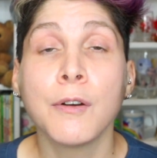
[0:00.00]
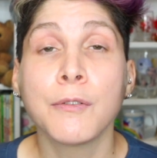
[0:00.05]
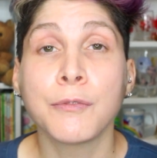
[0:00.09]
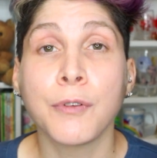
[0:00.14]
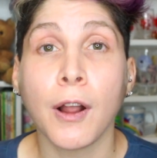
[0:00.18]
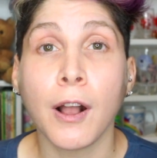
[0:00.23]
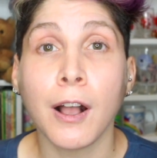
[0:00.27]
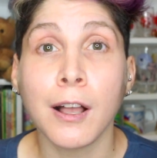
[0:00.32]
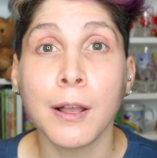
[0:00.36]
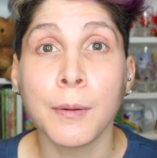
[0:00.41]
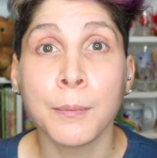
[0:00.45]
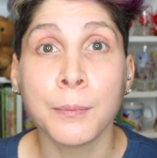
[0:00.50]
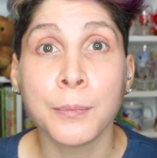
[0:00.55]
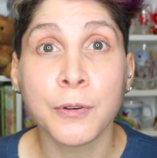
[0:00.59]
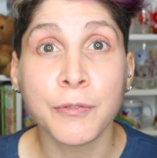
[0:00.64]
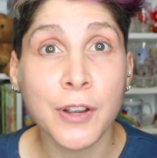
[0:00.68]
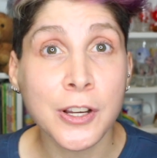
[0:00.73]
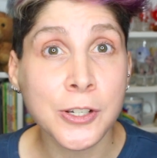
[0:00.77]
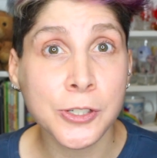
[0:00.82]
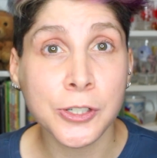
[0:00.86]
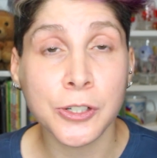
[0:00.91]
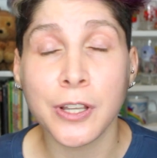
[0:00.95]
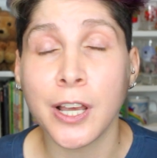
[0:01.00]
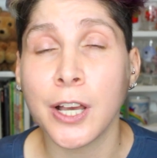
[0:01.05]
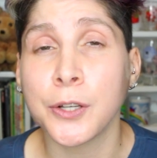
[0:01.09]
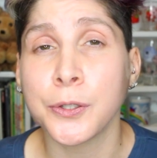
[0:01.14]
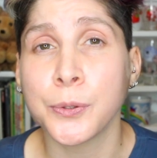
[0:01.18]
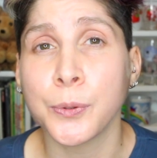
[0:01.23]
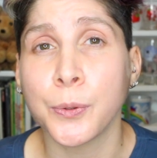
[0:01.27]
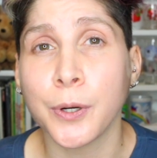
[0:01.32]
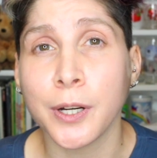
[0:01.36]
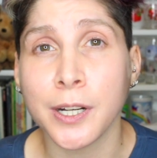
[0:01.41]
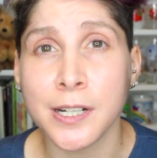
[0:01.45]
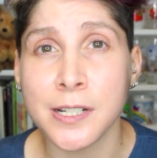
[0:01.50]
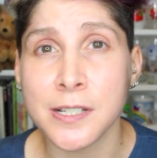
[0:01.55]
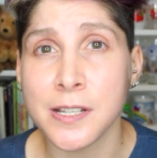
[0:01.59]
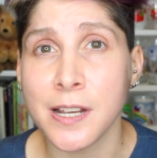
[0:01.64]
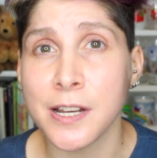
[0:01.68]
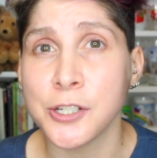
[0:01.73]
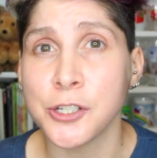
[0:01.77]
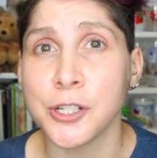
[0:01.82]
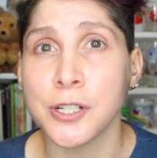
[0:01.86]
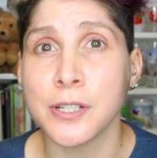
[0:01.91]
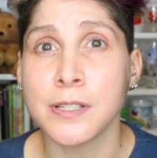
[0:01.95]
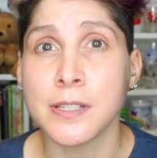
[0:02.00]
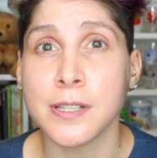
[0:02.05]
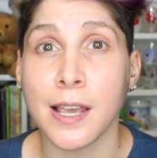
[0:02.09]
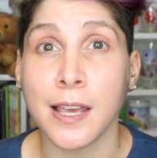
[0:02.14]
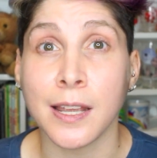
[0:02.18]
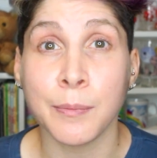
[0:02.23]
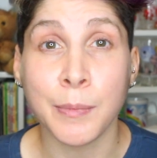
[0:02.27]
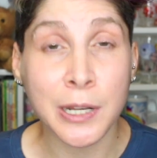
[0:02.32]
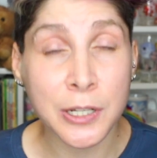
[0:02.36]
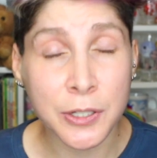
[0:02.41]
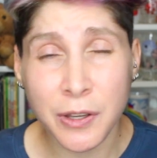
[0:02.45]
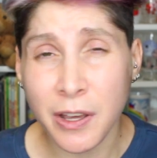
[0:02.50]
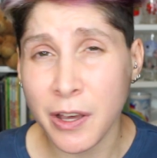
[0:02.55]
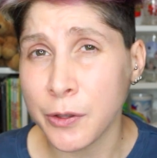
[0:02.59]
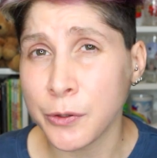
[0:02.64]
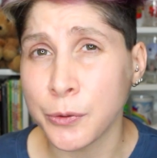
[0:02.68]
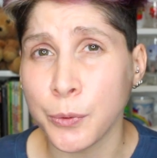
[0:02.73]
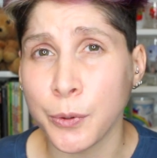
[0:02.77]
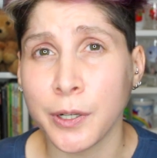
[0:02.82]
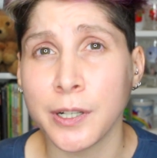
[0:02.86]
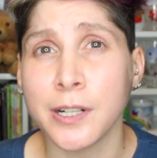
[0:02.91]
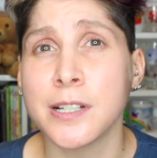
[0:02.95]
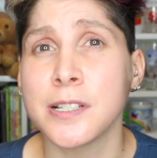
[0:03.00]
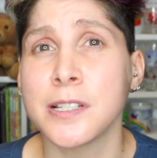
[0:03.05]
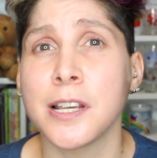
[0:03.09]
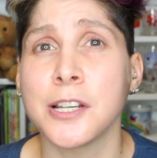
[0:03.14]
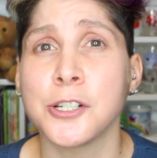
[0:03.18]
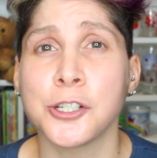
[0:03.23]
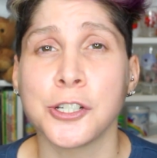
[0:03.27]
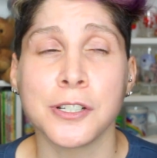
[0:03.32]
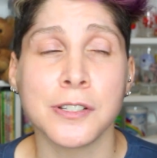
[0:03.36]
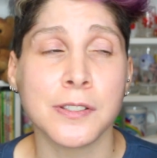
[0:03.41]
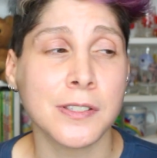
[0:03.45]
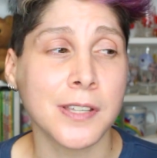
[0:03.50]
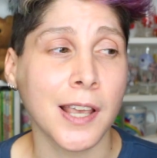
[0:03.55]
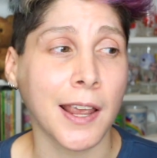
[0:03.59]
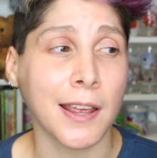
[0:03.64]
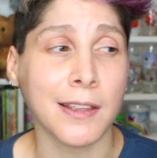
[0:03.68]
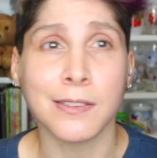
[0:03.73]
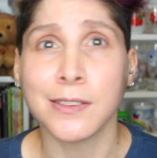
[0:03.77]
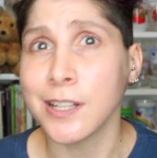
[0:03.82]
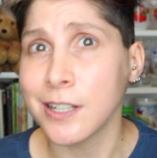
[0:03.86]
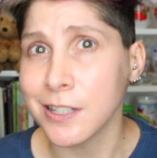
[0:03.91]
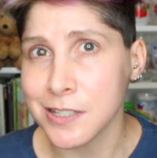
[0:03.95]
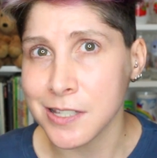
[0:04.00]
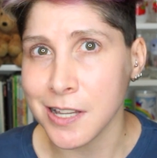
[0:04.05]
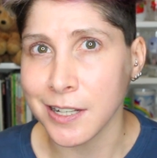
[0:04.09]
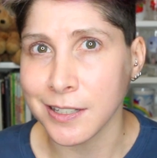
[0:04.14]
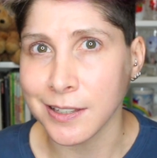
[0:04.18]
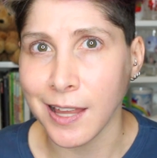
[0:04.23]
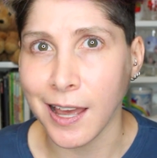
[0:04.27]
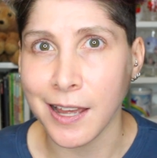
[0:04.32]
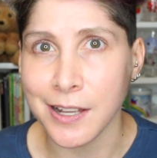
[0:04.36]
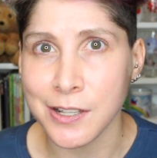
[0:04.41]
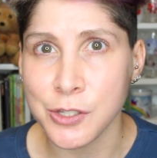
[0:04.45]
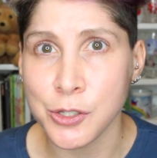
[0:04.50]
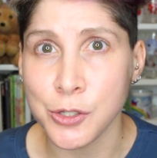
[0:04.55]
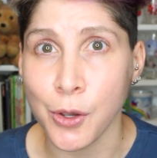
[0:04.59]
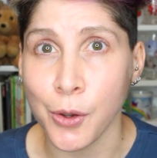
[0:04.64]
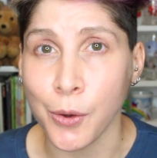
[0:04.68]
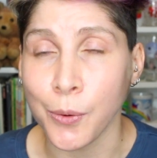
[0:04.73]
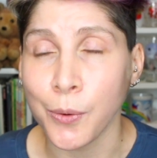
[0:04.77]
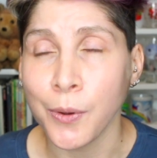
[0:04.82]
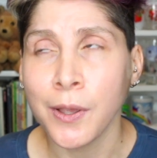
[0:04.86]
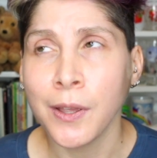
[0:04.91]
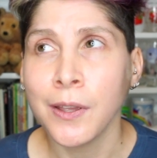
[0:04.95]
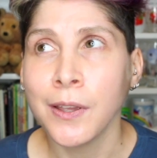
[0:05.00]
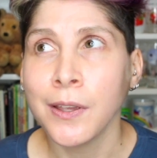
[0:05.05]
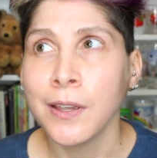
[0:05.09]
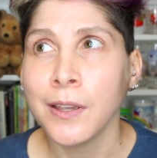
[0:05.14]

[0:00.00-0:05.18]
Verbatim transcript: from professional health organizations and mental health organizations and things like that. So